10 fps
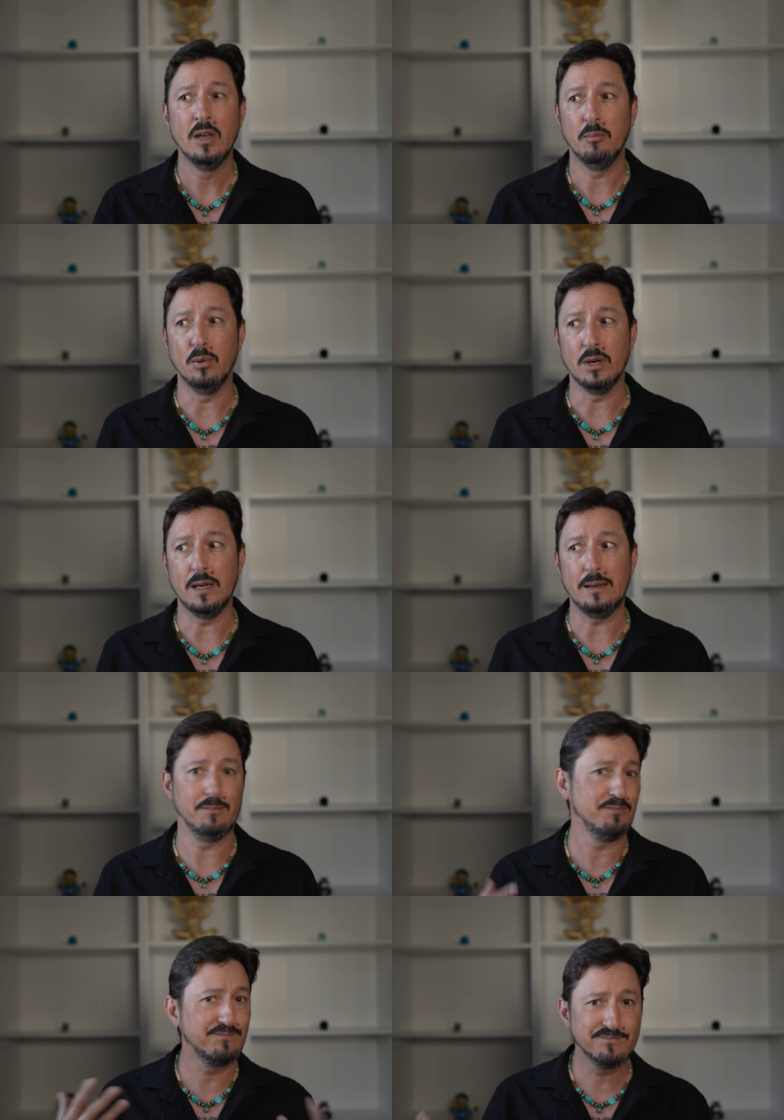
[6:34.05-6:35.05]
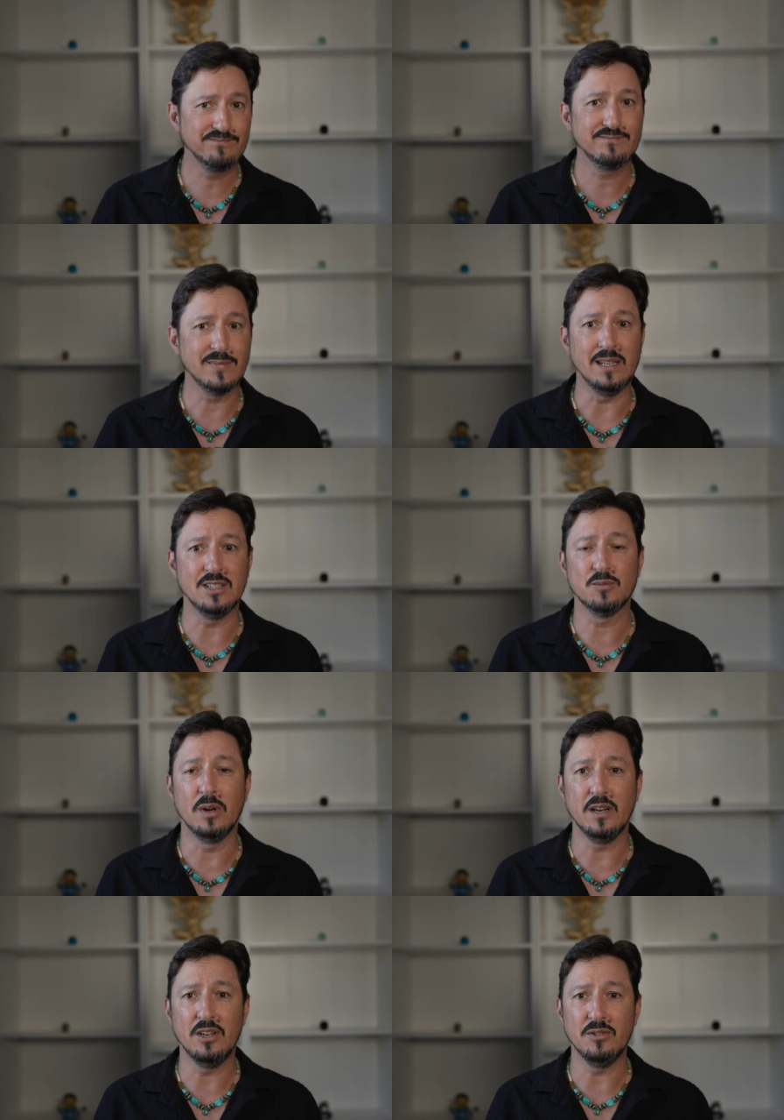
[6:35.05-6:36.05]
But I just
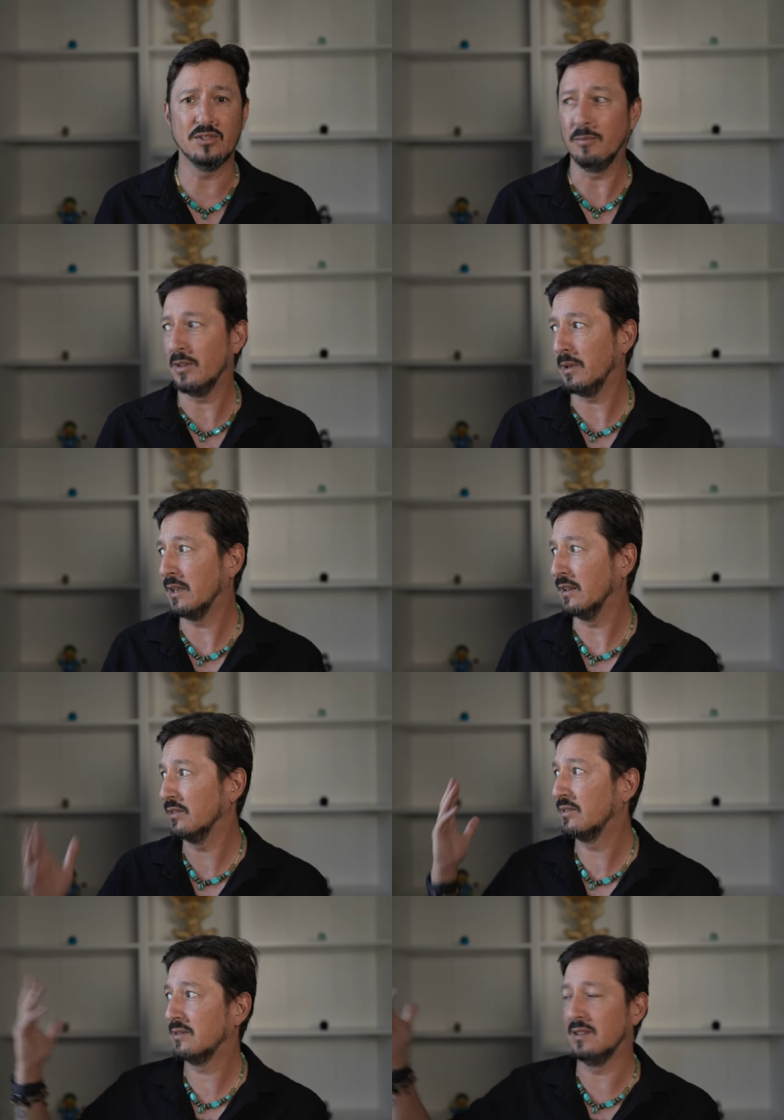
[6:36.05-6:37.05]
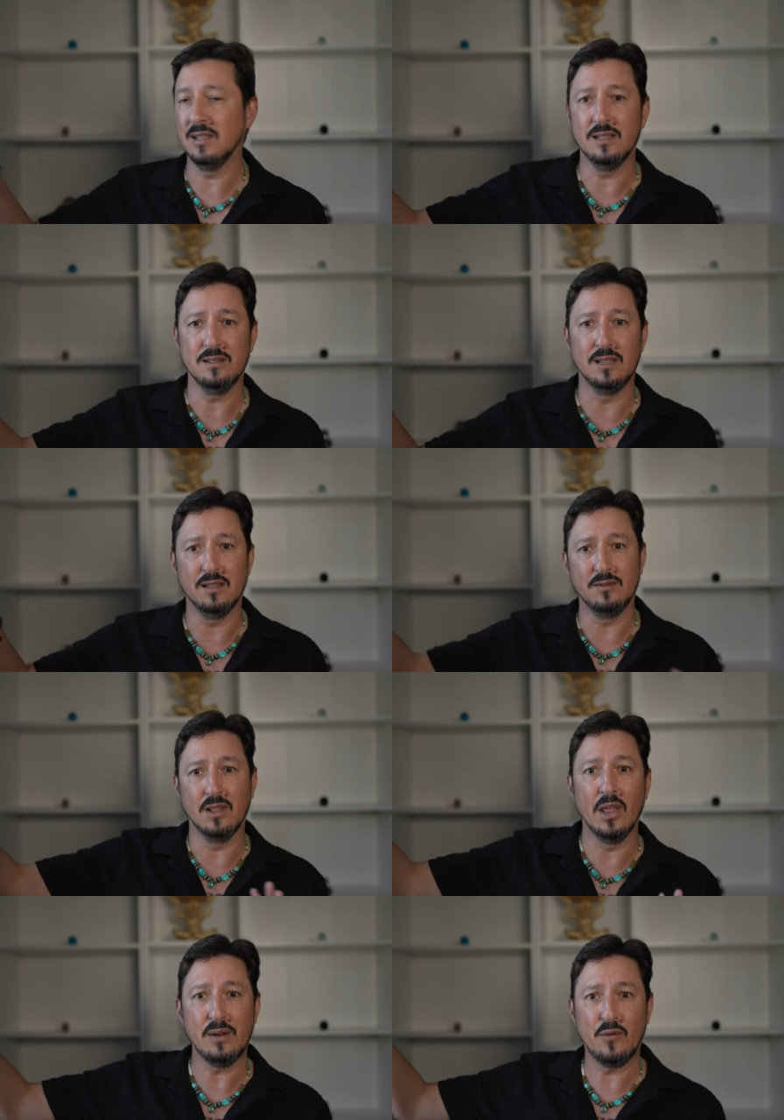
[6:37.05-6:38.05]
wanted to do something because the the
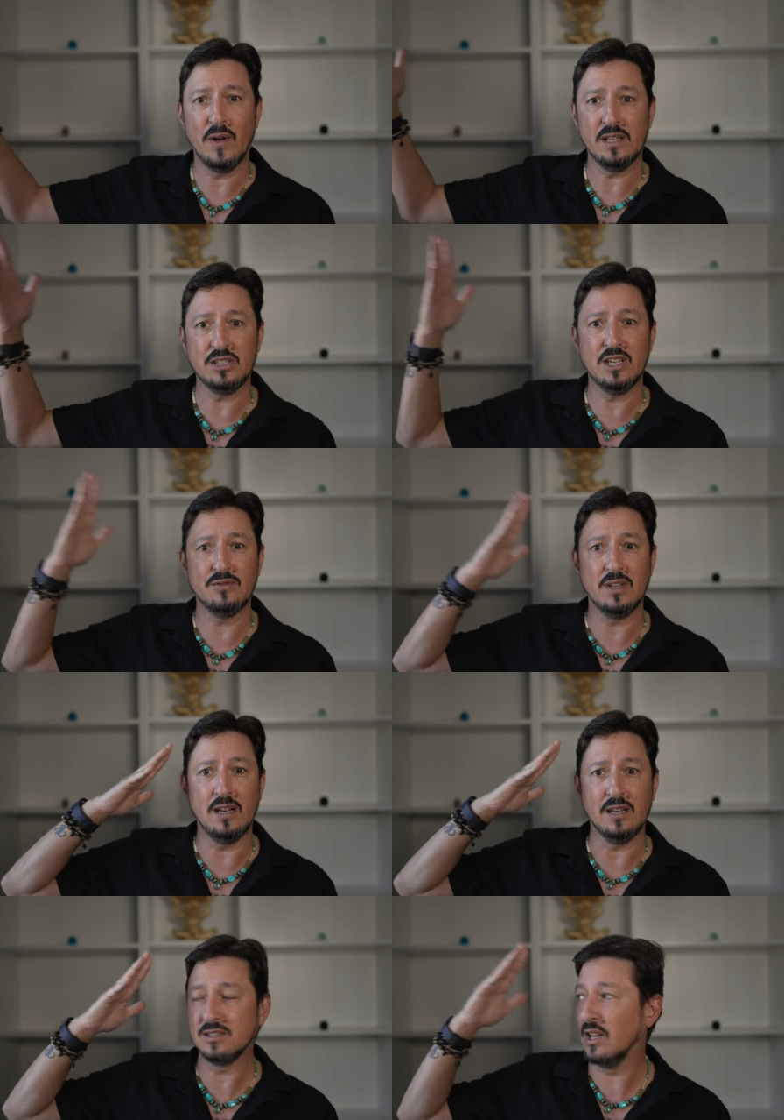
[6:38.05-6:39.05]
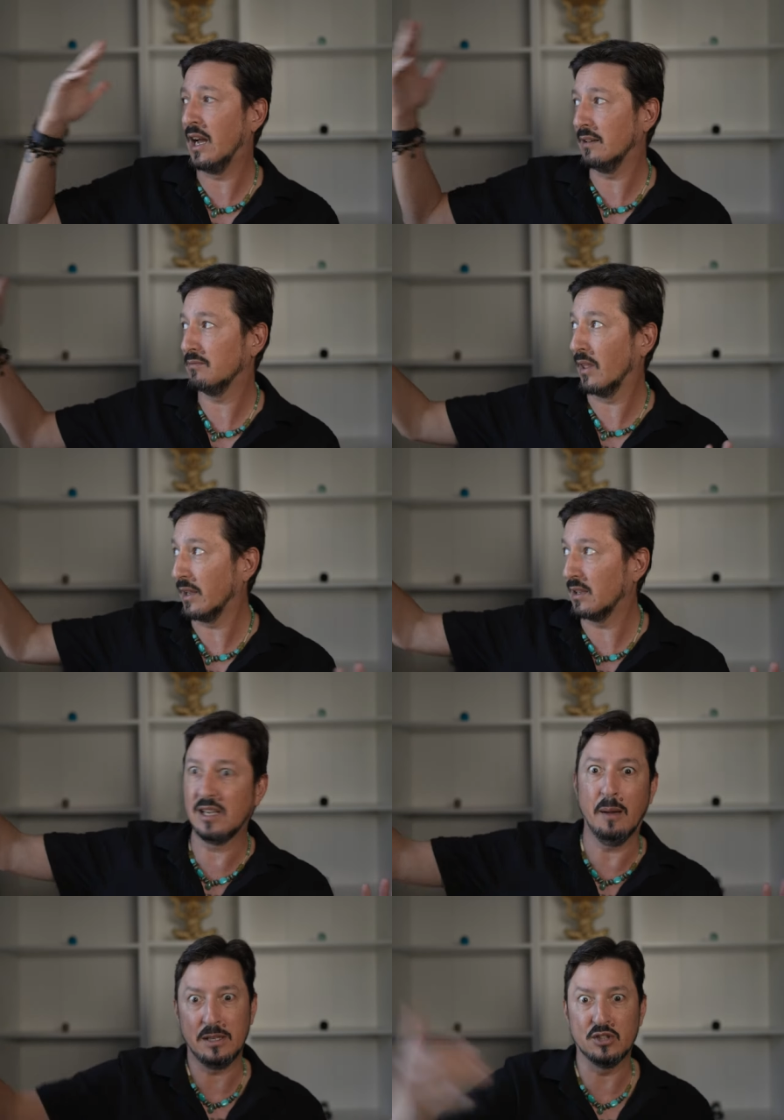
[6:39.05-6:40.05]
light finally shifted and it's not like
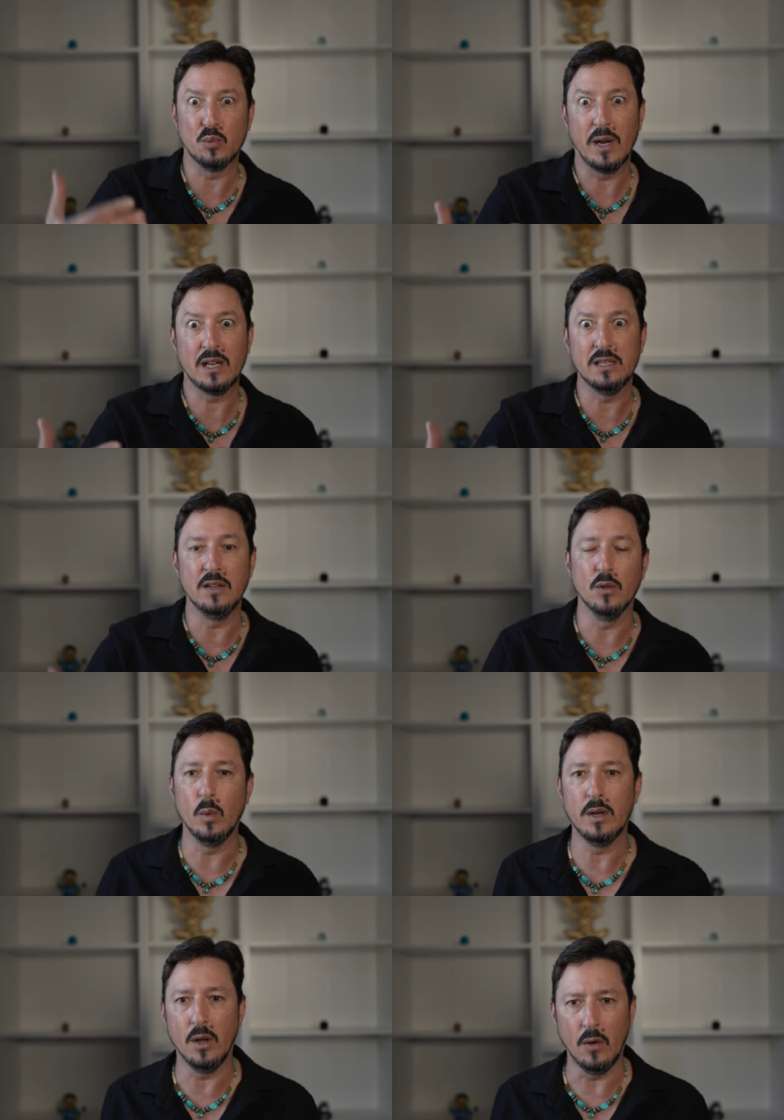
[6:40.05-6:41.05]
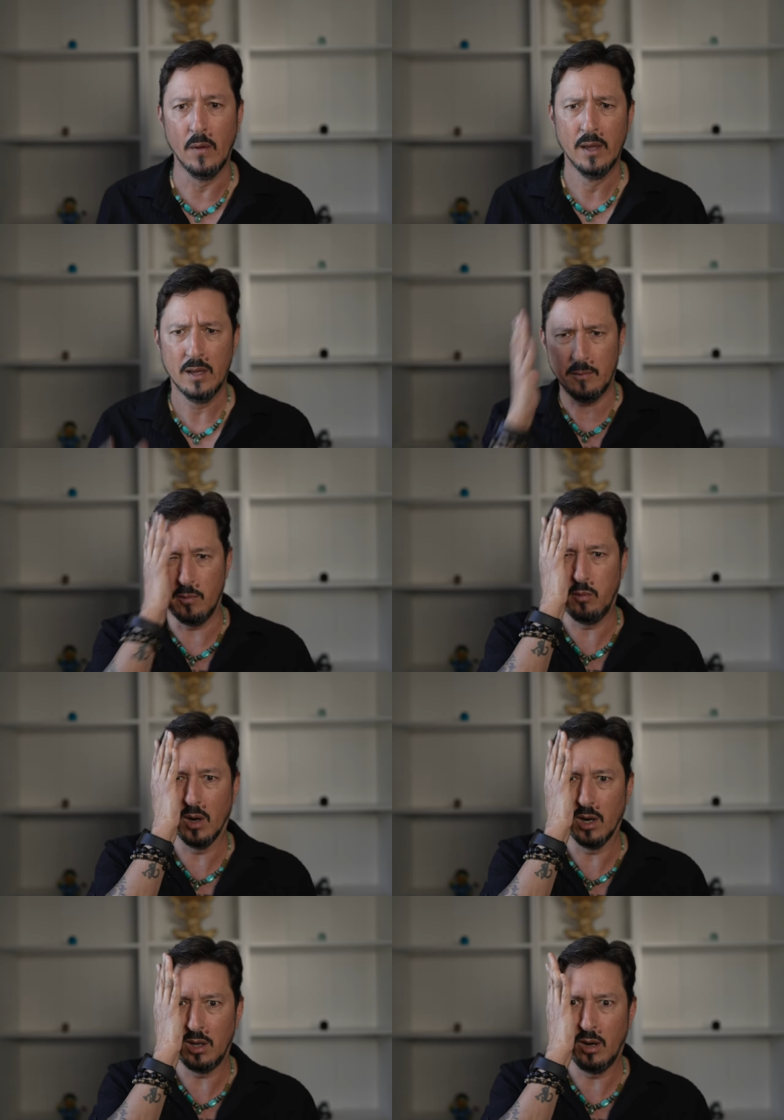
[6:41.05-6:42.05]
coming directly in the window
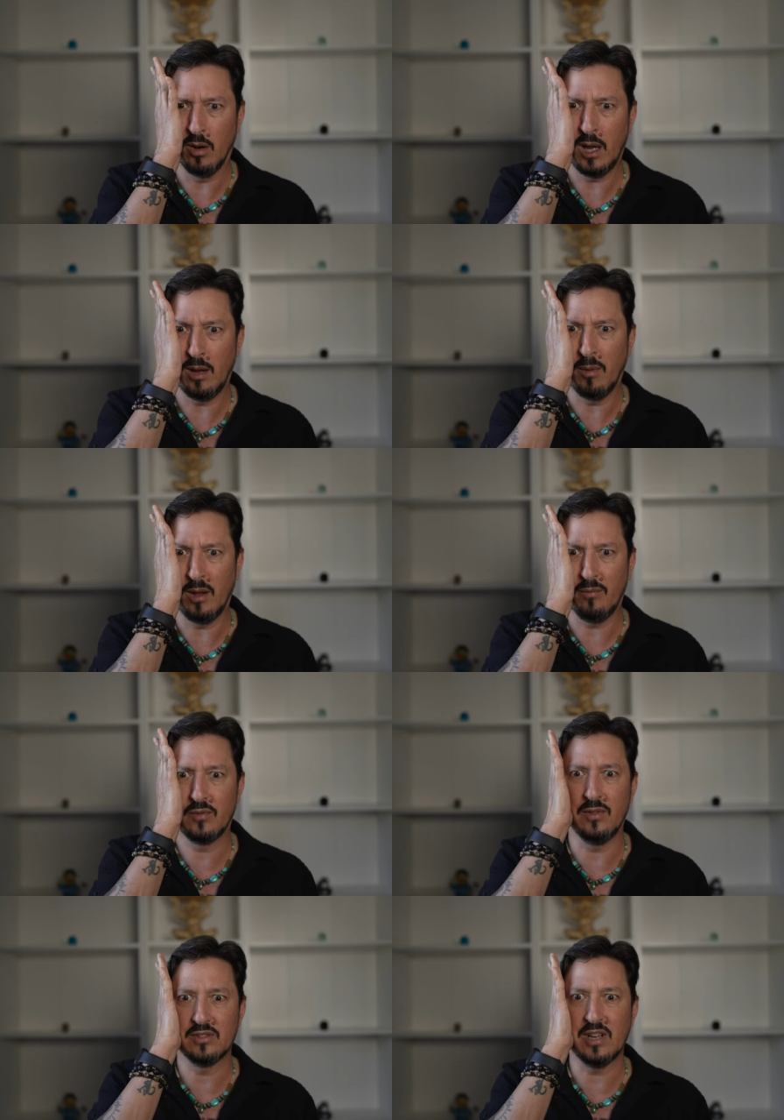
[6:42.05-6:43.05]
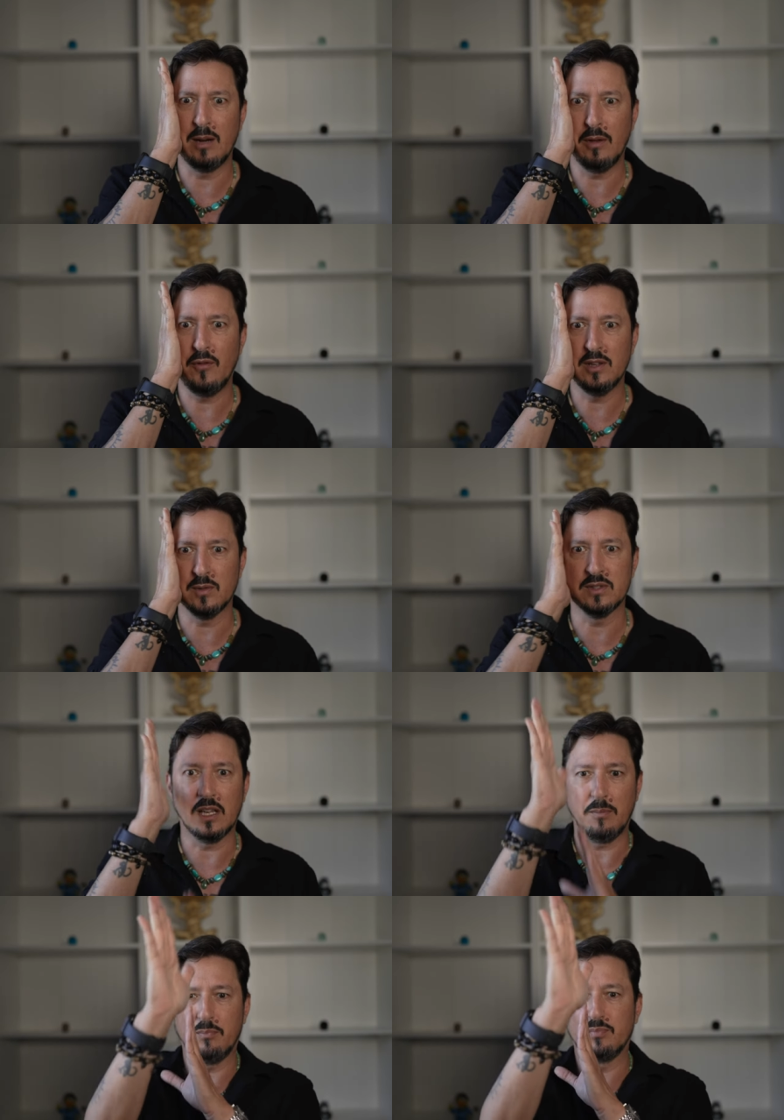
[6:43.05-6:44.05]
where you know I had my this side of my face was like